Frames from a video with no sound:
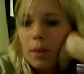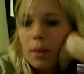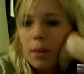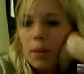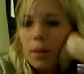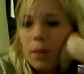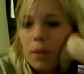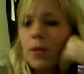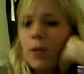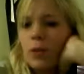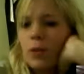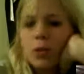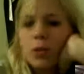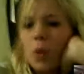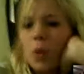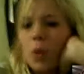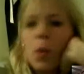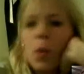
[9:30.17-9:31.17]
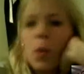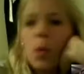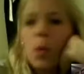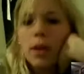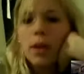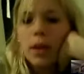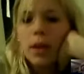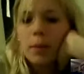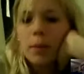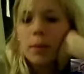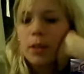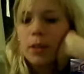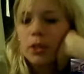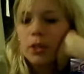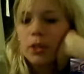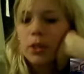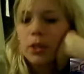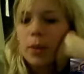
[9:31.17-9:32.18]
headphones won't work. I'm not
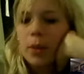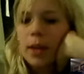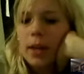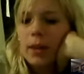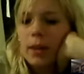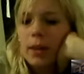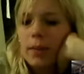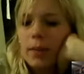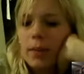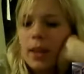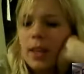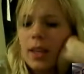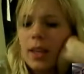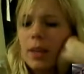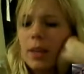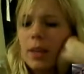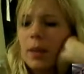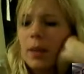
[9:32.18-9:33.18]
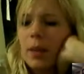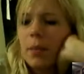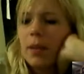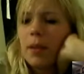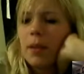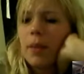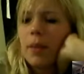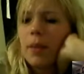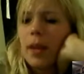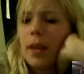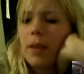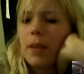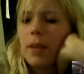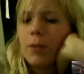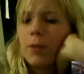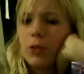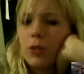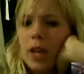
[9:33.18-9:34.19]
sure why. I think it might be my headphone
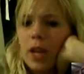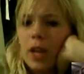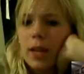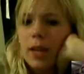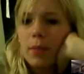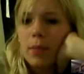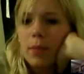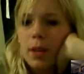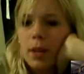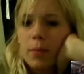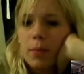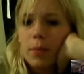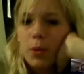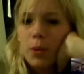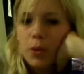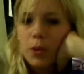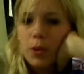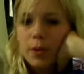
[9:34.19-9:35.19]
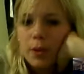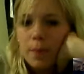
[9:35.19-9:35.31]
jack on my computer.